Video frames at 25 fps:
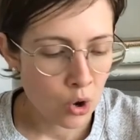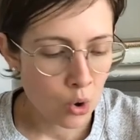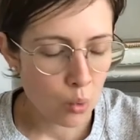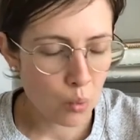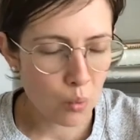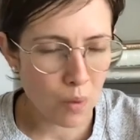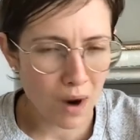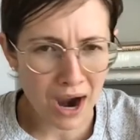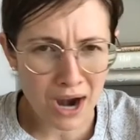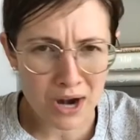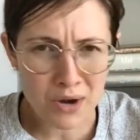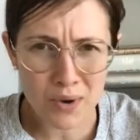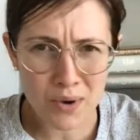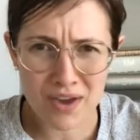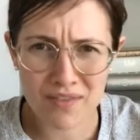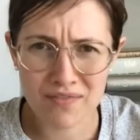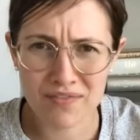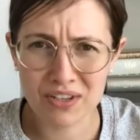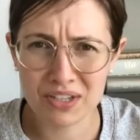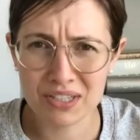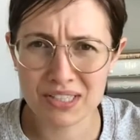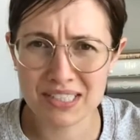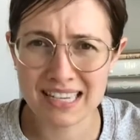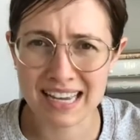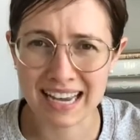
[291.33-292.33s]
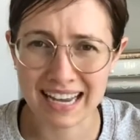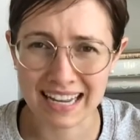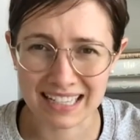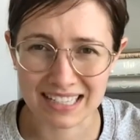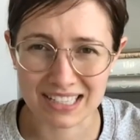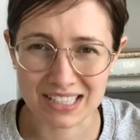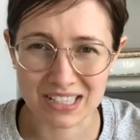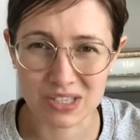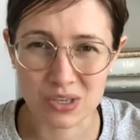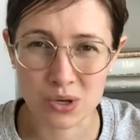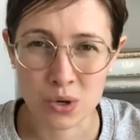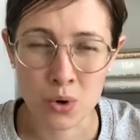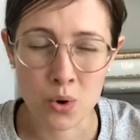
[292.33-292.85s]
Why do I feel
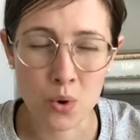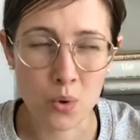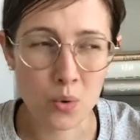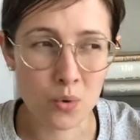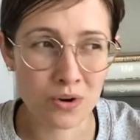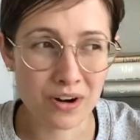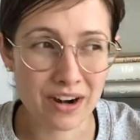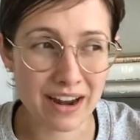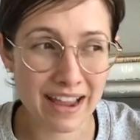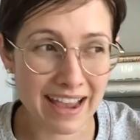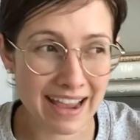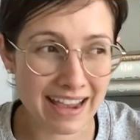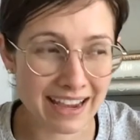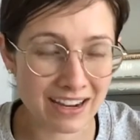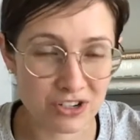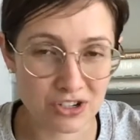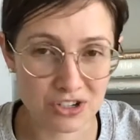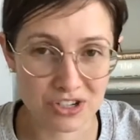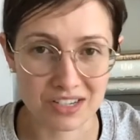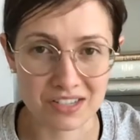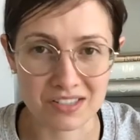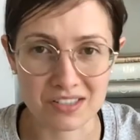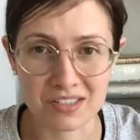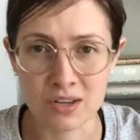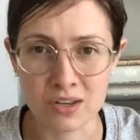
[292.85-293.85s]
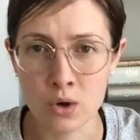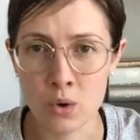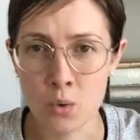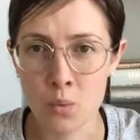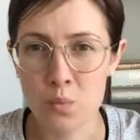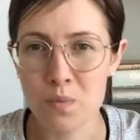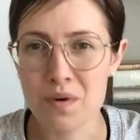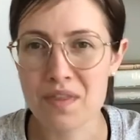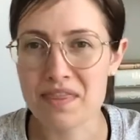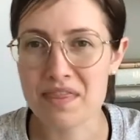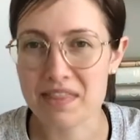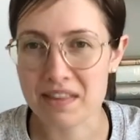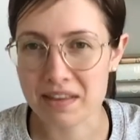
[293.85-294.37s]
tense or anxious
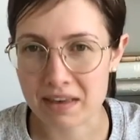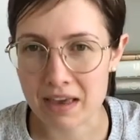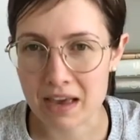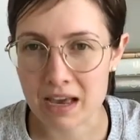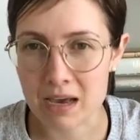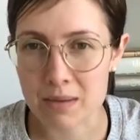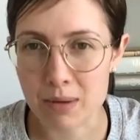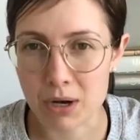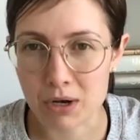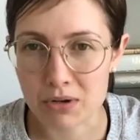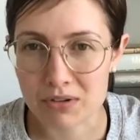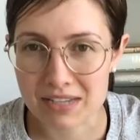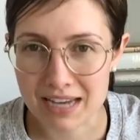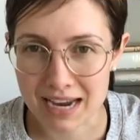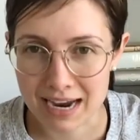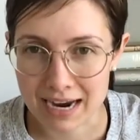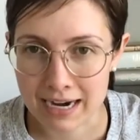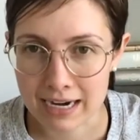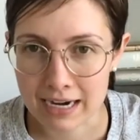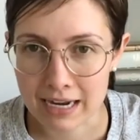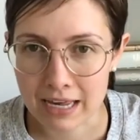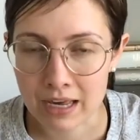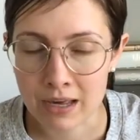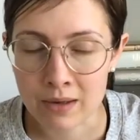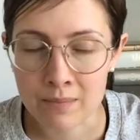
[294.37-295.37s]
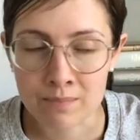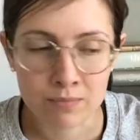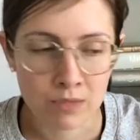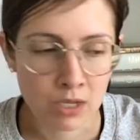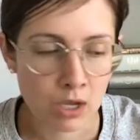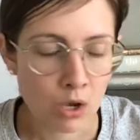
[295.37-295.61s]
when thinking about dieting?